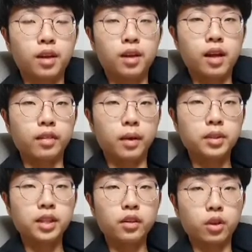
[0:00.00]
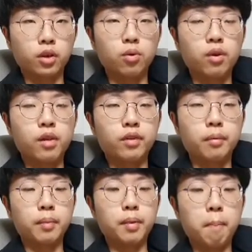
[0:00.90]
And let me tell you, there
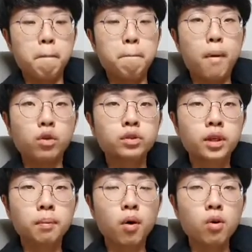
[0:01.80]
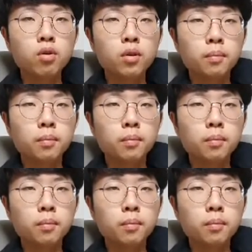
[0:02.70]
might be multiple